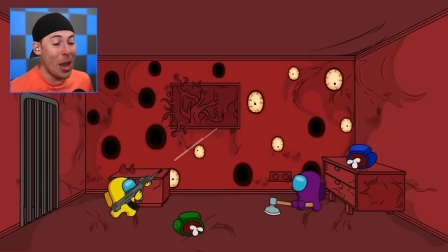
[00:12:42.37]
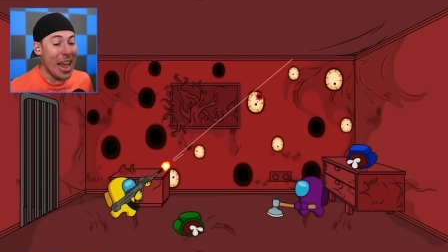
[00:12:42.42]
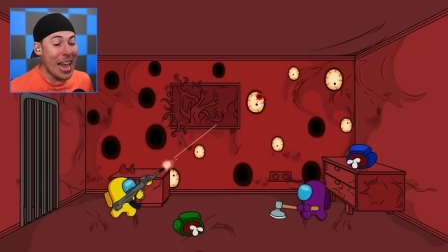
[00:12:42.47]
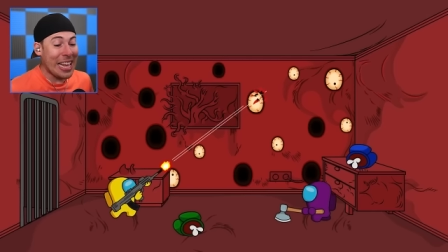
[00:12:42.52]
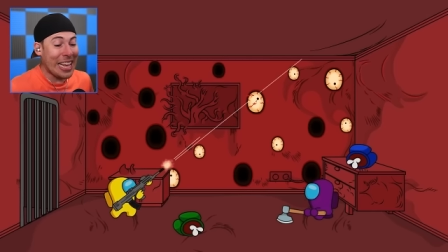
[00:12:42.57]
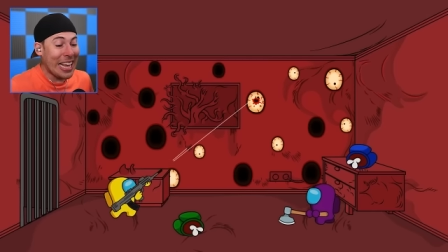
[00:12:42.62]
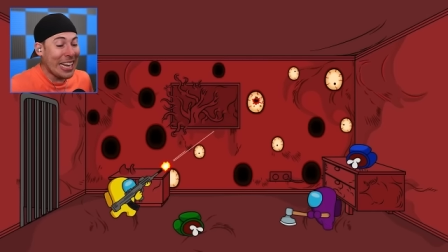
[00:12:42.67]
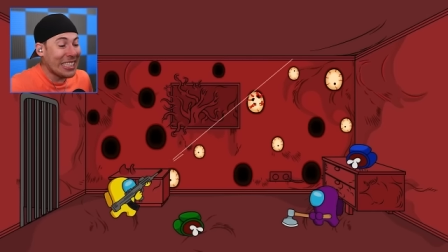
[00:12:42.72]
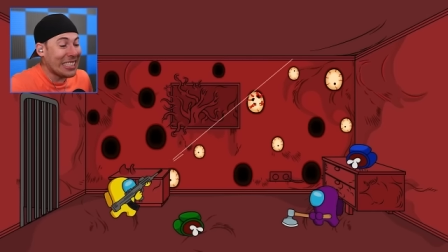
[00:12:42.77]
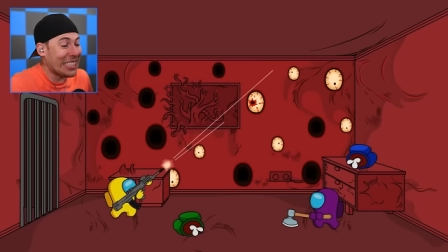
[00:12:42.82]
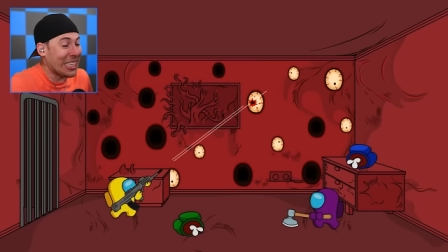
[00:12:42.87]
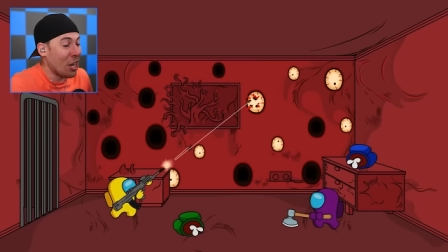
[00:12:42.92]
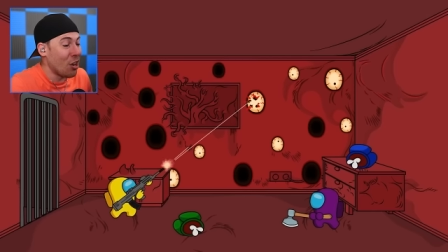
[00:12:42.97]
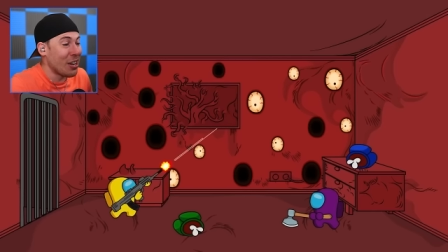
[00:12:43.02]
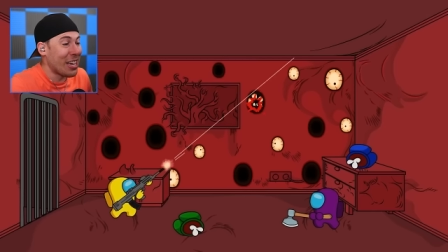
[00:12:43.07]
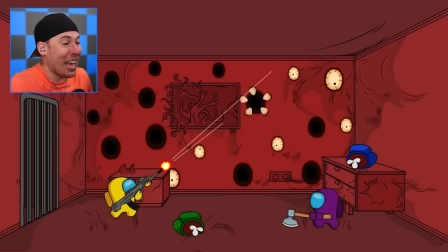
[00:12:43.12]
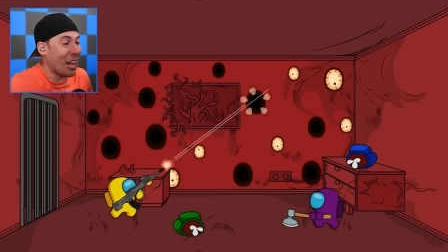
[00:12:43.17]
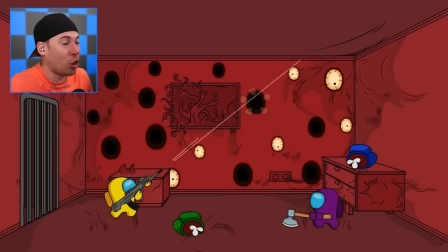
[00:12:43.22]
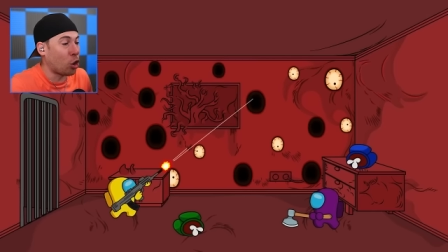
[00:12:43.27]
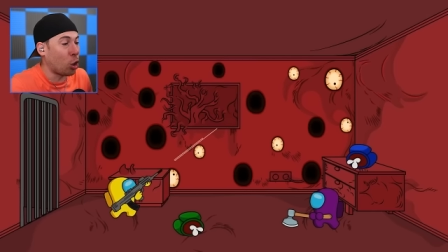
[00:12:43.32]
we can still
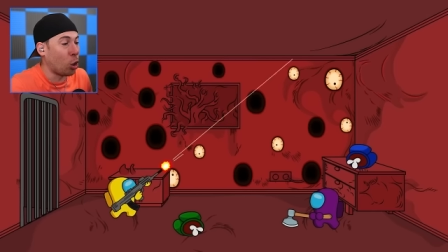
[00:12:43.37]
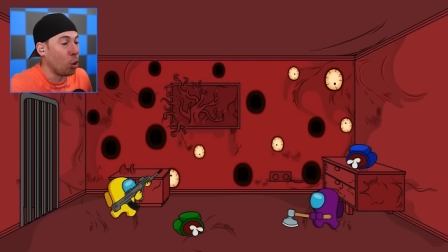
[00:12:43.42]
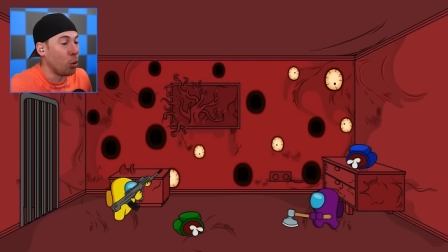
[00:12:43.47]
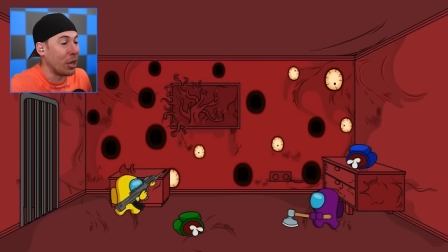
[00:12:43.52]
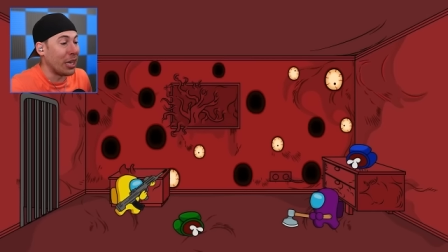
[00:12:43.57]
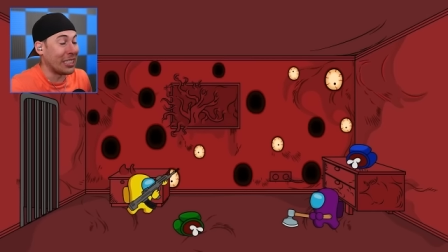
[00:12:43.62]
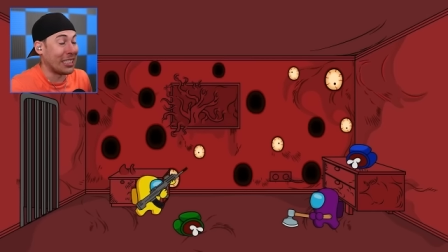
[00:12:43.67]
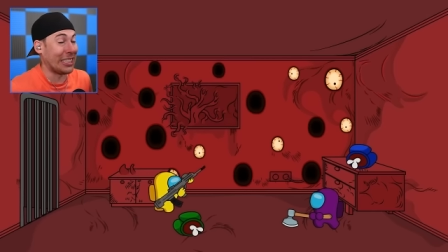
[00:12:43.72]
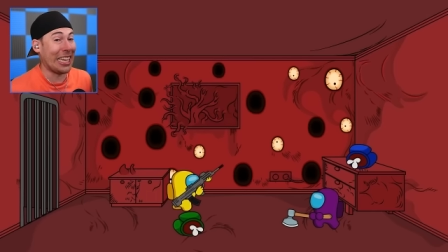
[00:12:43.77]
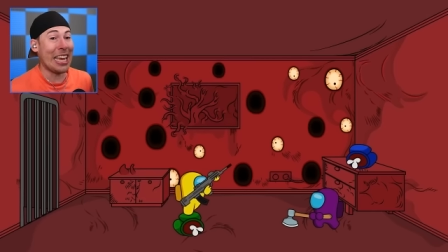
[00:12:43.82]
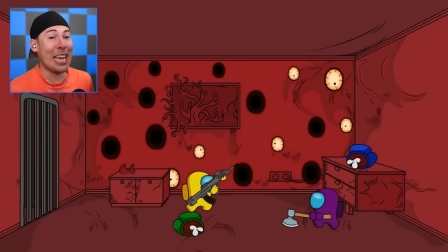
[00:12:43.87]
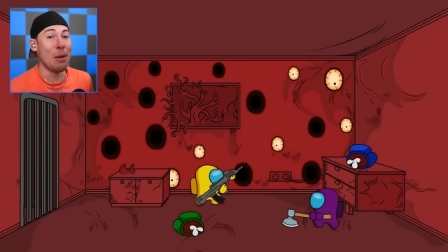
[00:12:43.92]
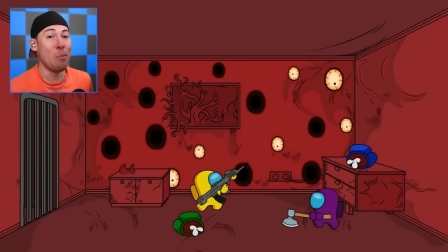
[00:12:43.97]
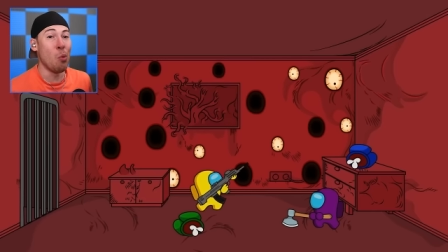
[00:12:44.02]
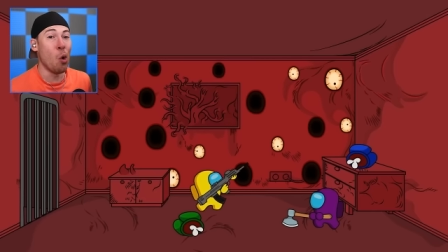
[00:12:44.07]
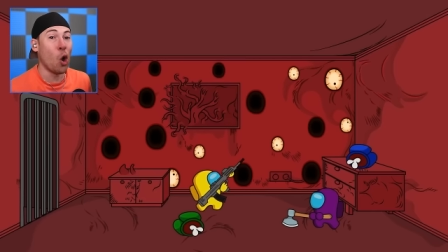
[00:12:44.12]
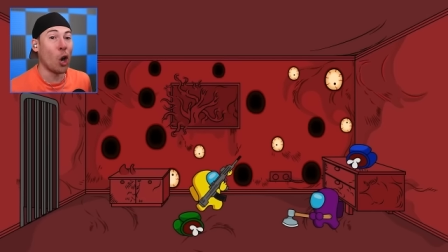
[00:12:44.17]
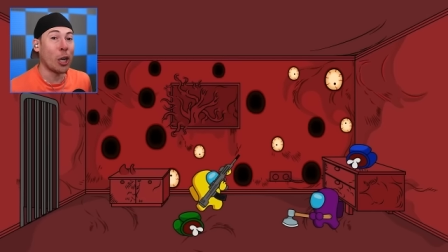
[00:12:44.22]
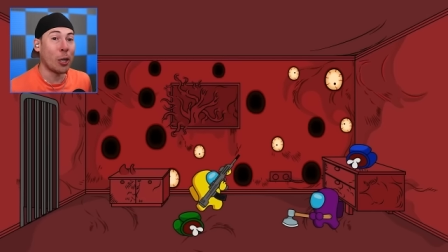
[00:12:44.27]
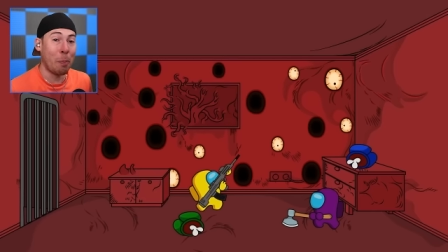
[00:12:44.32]
get through this.
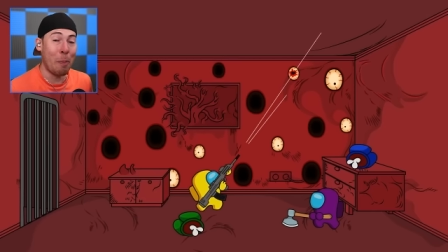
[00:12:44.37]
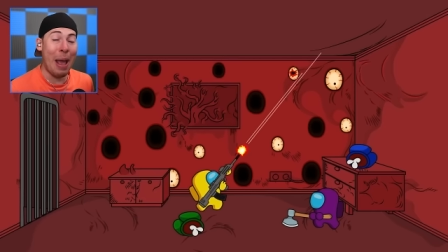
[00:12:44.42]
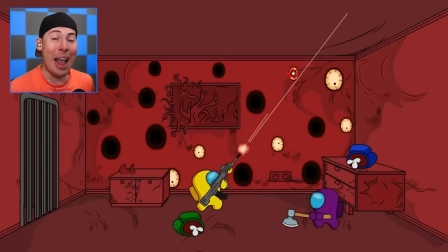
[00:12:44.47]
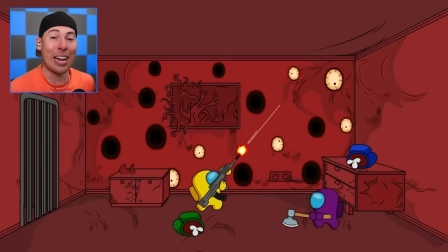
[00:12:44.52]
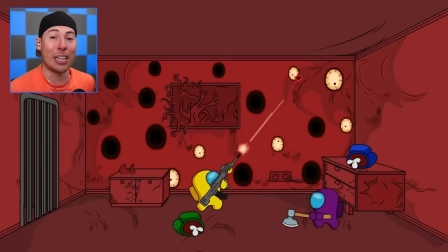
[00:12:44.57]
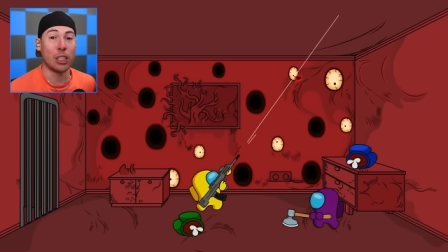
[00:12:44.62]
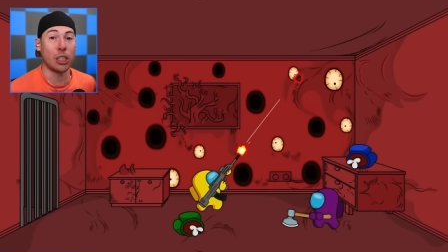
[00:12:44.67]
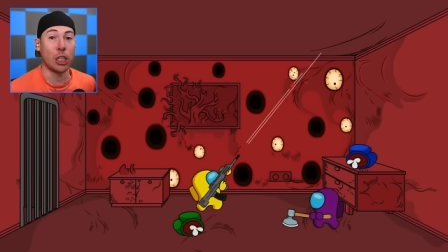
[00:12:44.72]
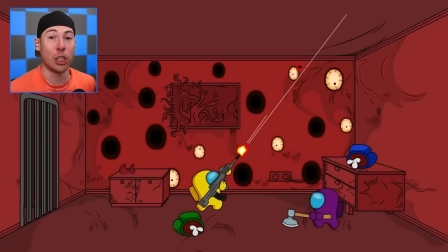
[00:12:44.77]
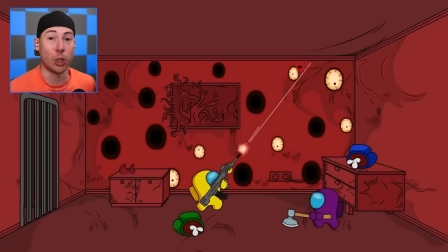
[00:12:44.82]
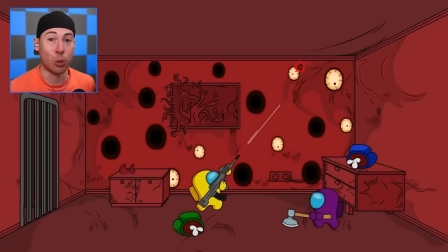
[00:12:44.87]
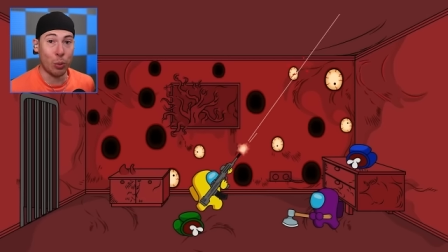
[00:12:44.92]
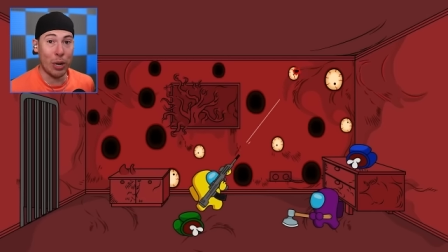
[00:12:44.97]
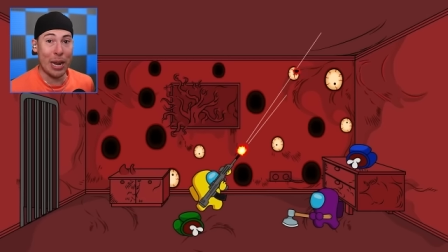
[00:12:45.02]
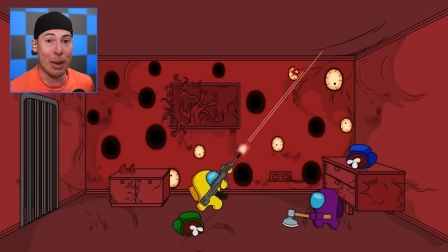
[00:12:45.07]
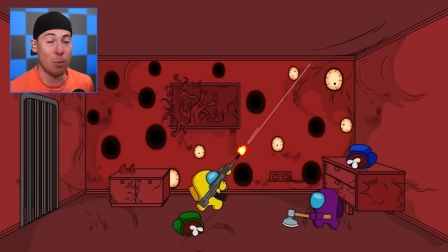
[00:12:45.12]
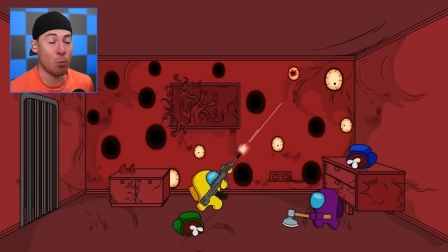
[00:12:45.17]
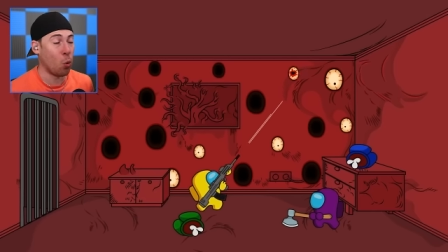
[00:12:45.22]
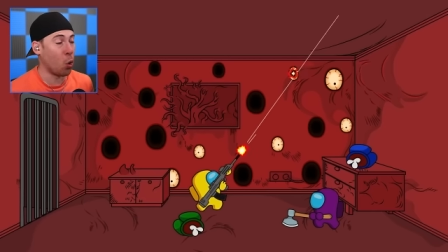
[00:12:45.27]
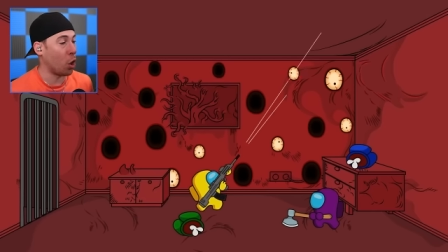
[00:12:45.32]
Teamwork makes the
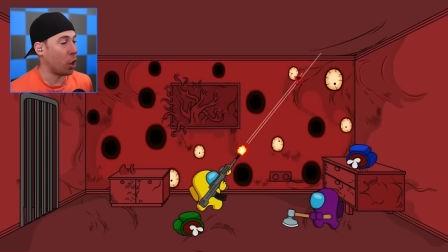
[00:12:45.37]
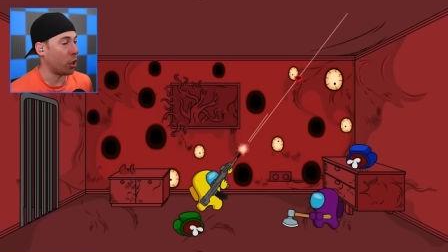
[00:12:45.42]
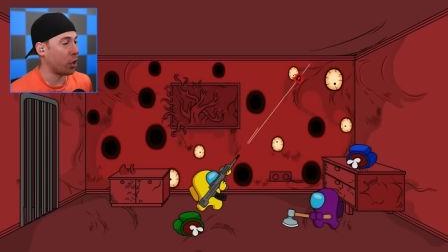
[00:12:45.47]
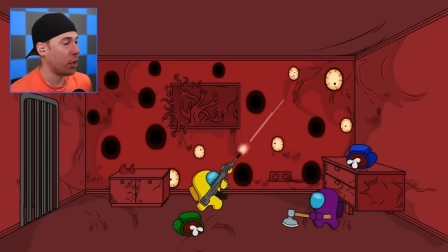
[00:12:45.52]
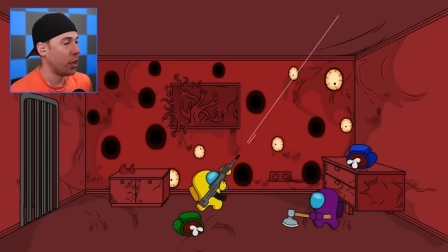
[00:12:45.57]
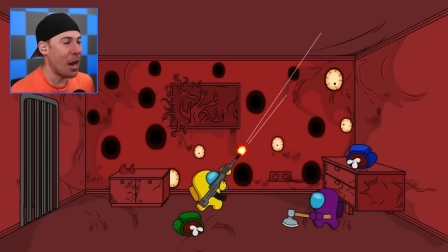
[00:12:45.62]
dream work.